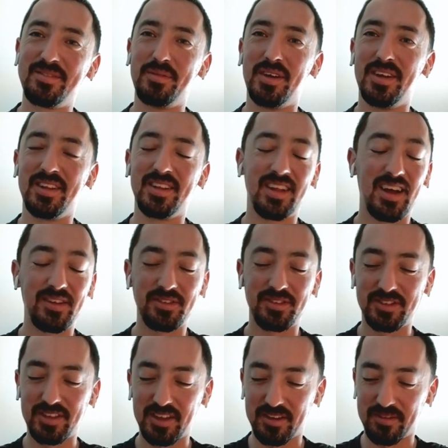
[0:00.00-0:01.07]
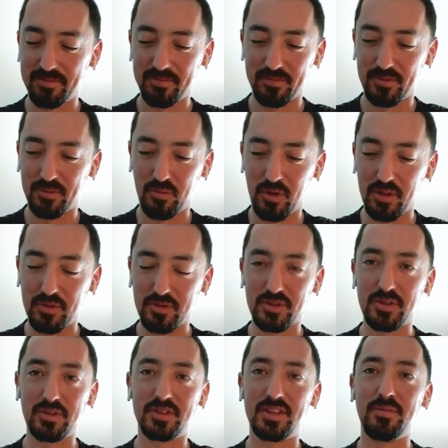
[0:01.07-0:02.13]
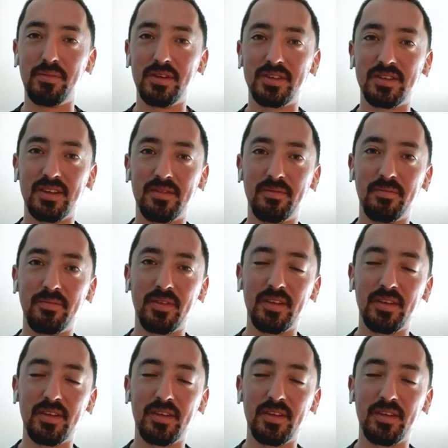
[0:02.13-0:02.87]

But that was just like one of those little tidbits that